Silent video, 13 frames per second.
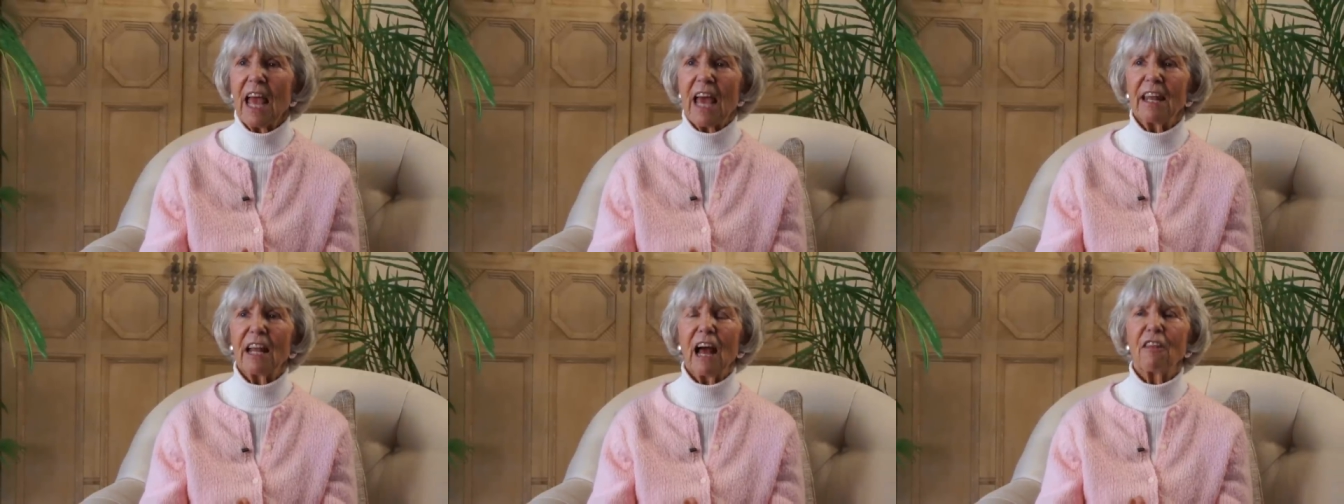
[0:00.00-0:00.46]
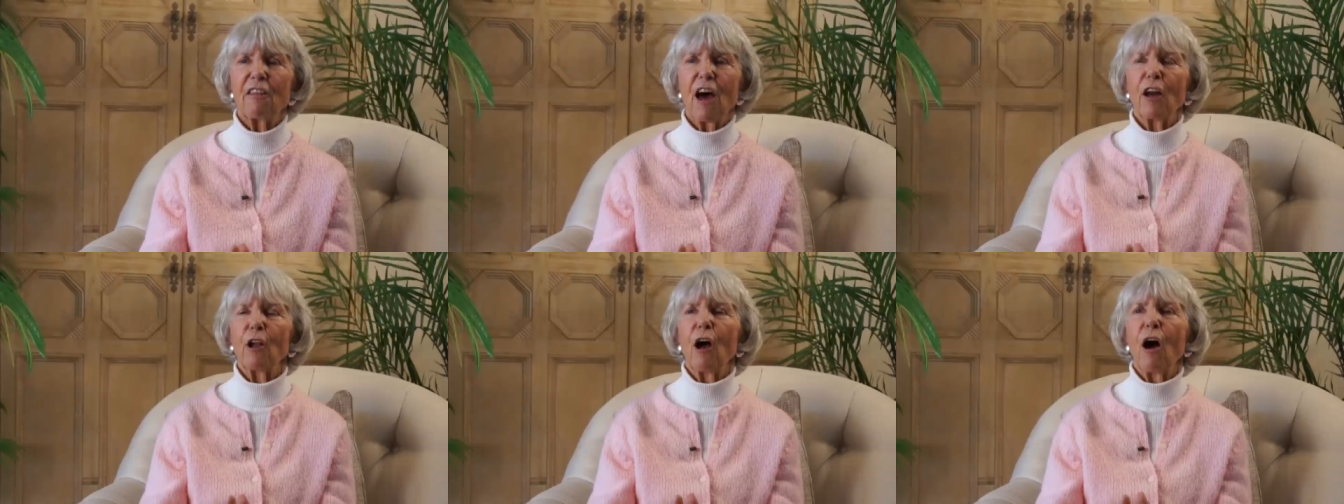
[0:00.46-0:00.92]
And I
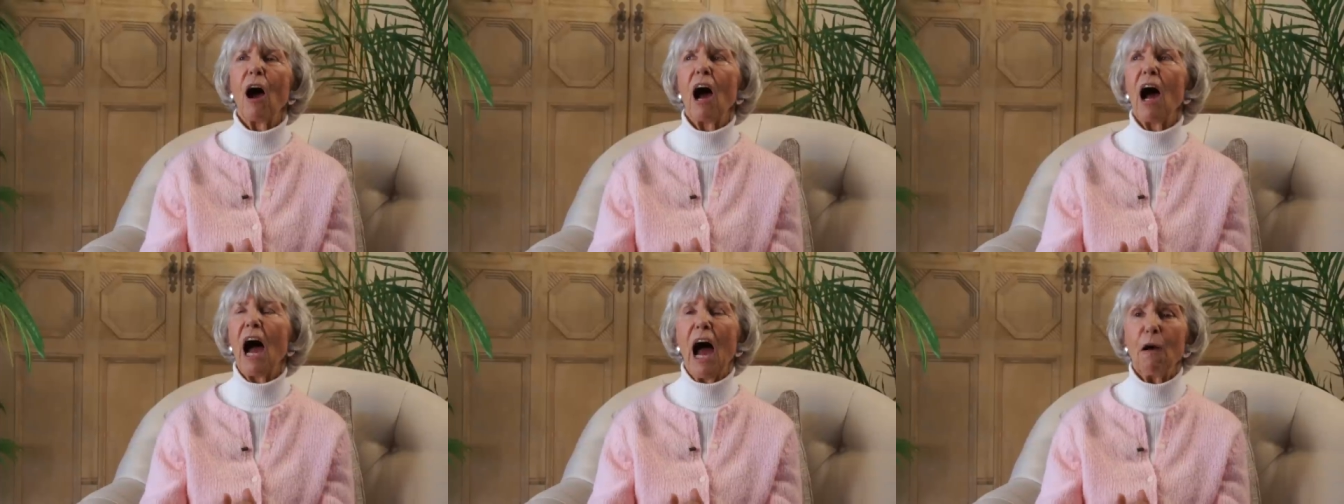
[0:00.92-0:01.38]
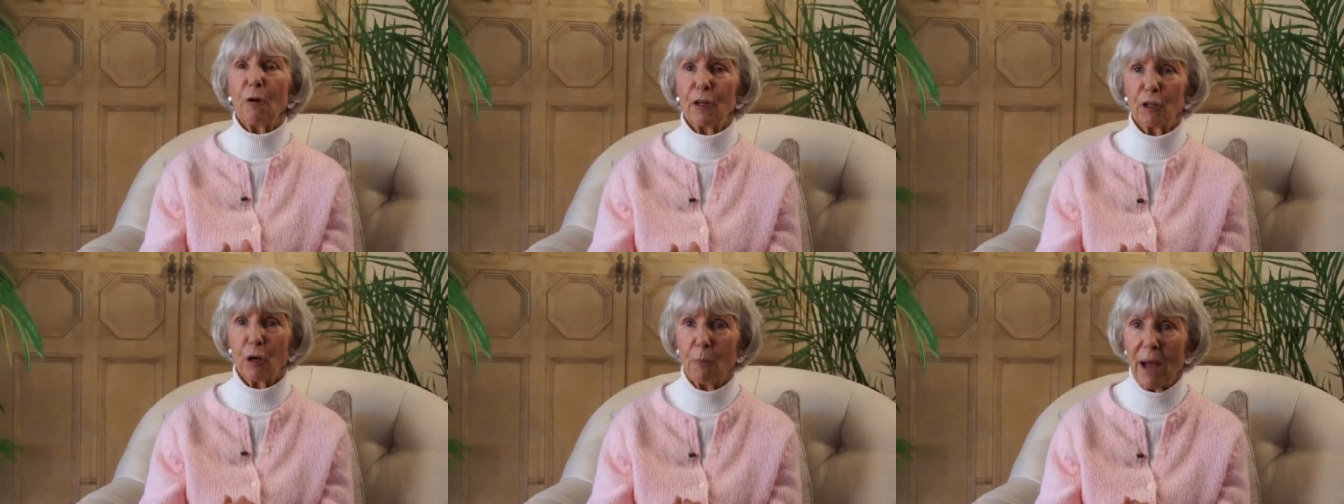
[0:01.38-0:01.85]
thought, I want
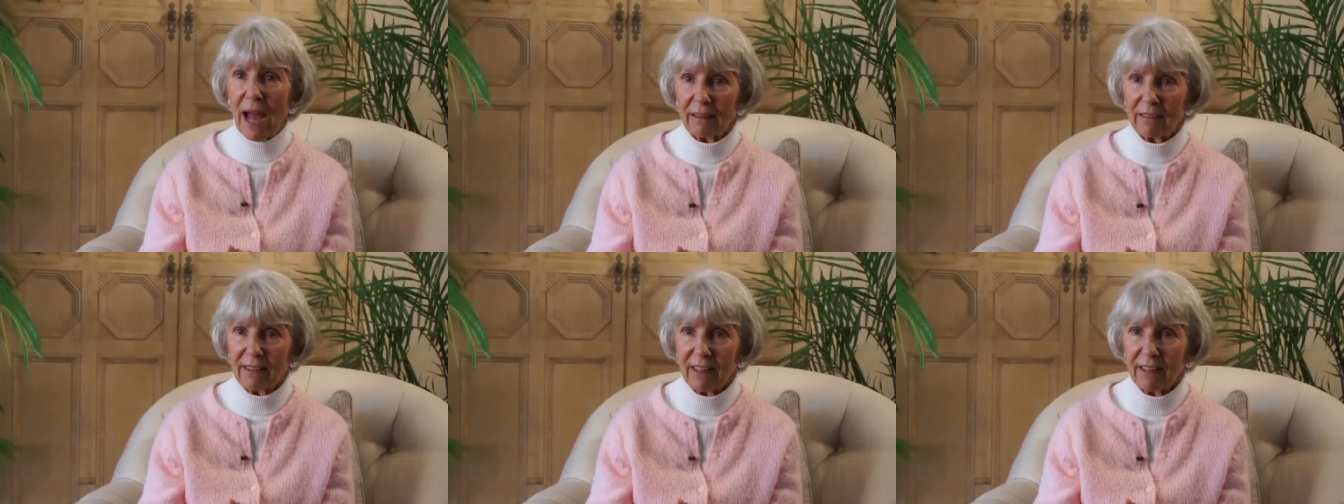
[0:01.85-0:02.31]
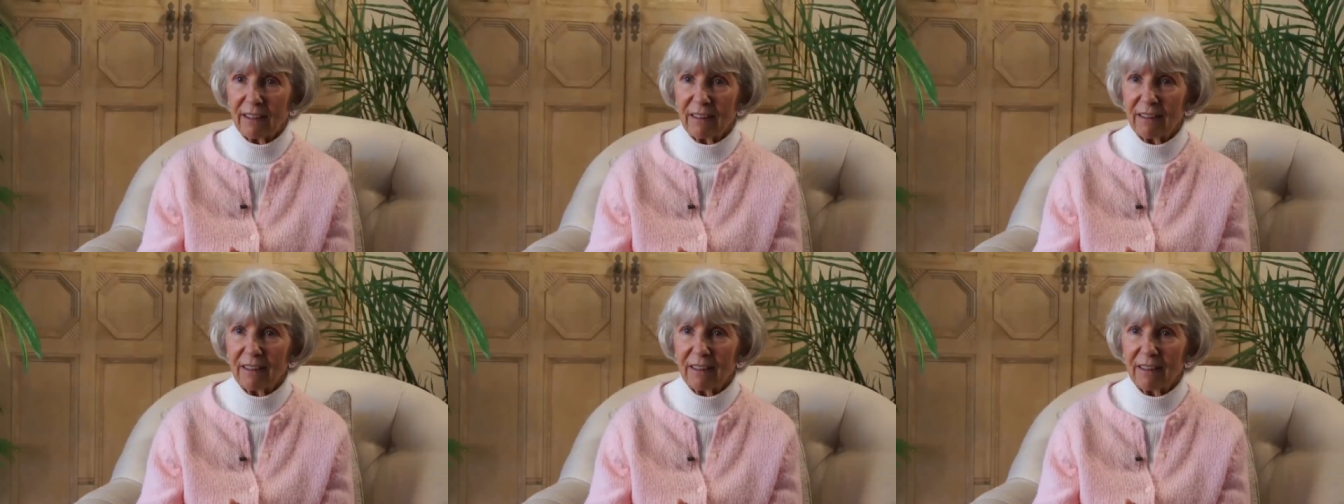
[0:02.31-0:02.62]
to go back there.